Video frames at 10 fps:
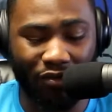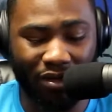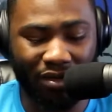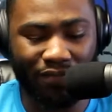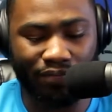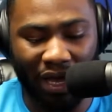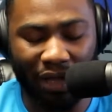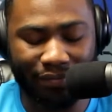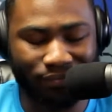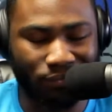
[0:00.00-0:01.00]
that one,
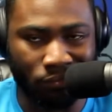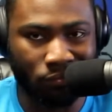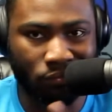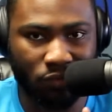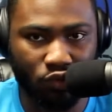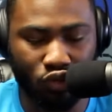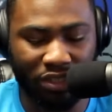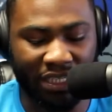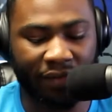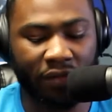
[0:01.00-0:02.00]
but
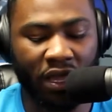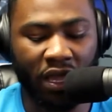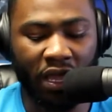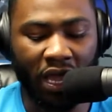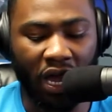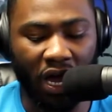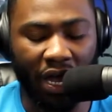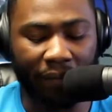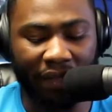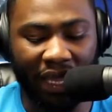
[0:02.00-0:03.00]
we'll see.
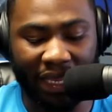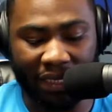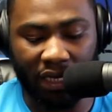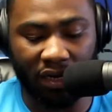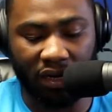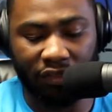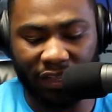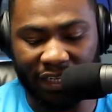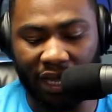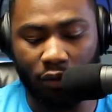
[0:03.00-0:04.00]
And another
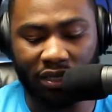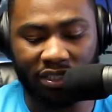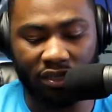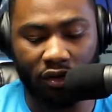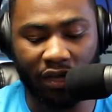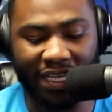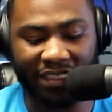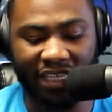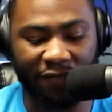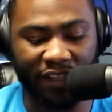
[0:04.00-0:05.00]
thing that I wanted to know
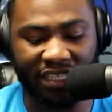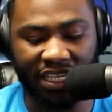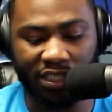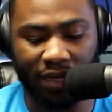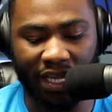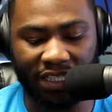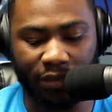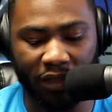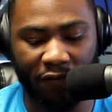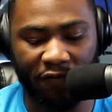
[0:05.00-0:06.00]
is if the test rate
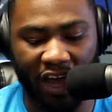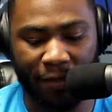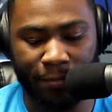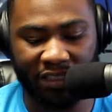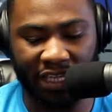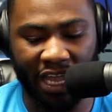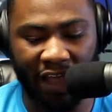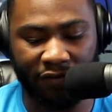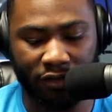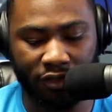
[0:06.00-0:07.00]
is below 5%
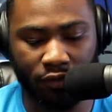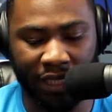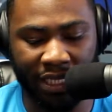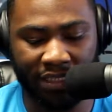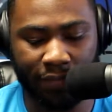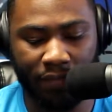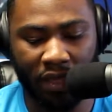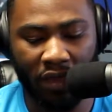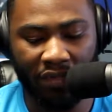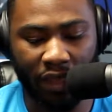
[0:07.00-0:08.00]
after 2 weeks,
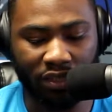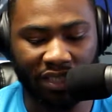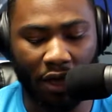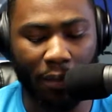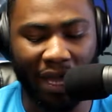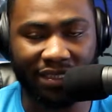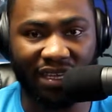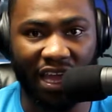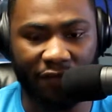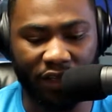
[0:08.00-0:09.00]
they will scale back
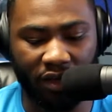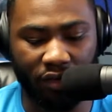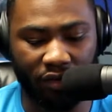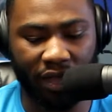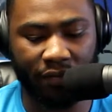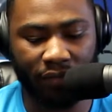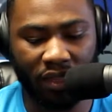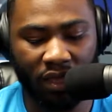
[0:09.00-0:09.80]
to every other day.